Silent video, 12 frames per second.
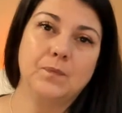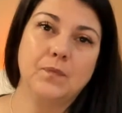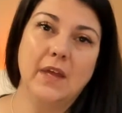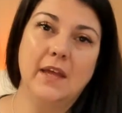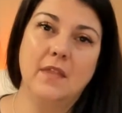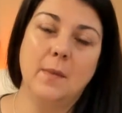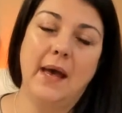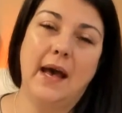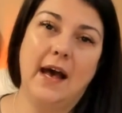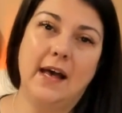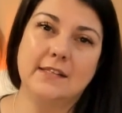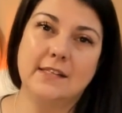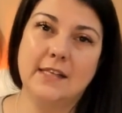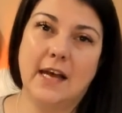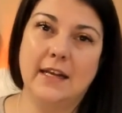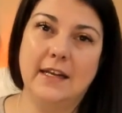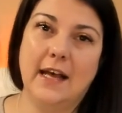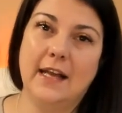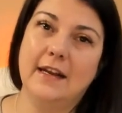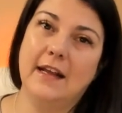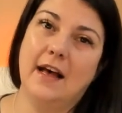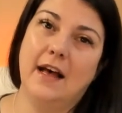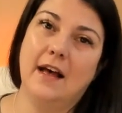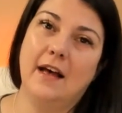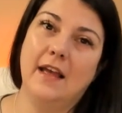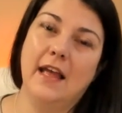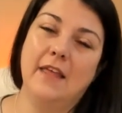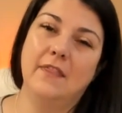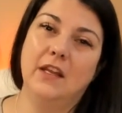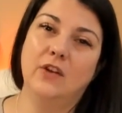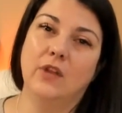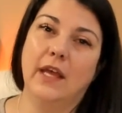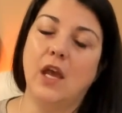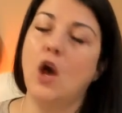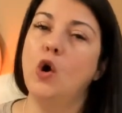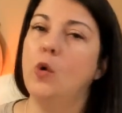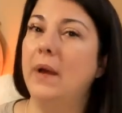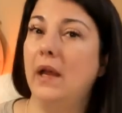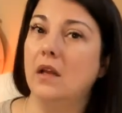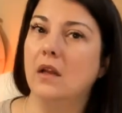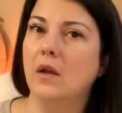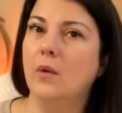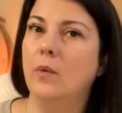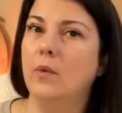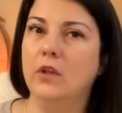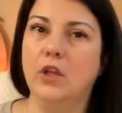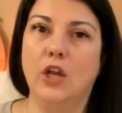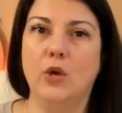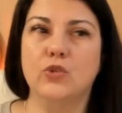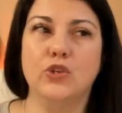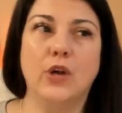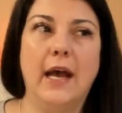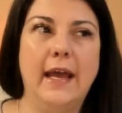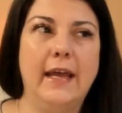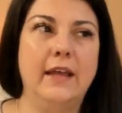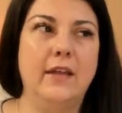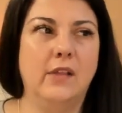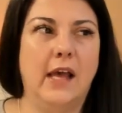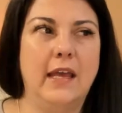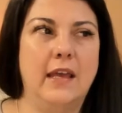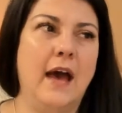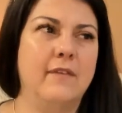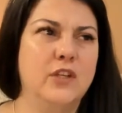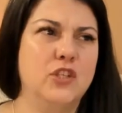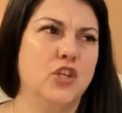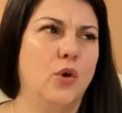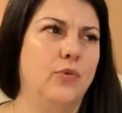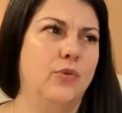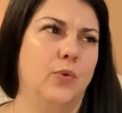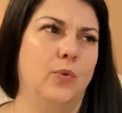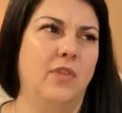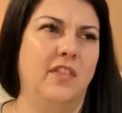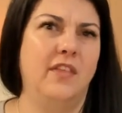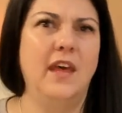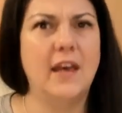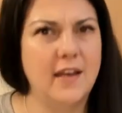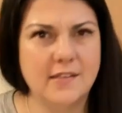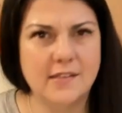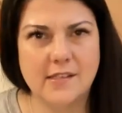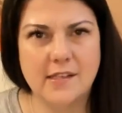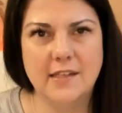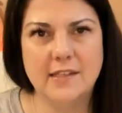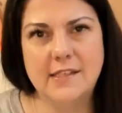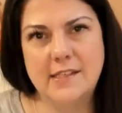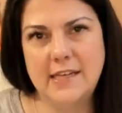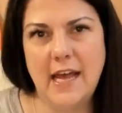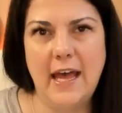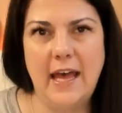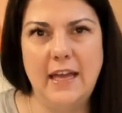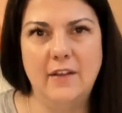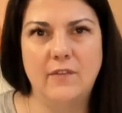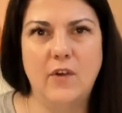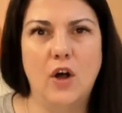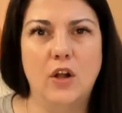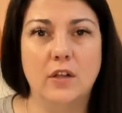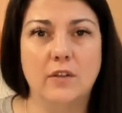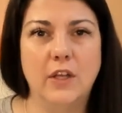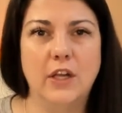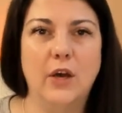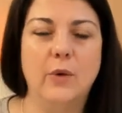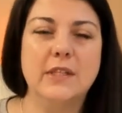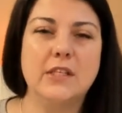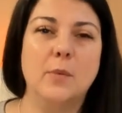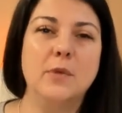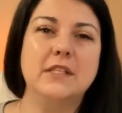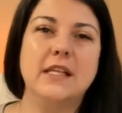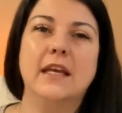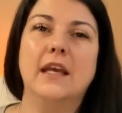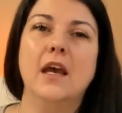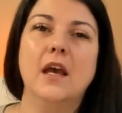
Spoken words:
in the past, da-da-da-da-da. And then you're like, oh, but, you know, try, like, having to go through this instead of all, you know, it's almost like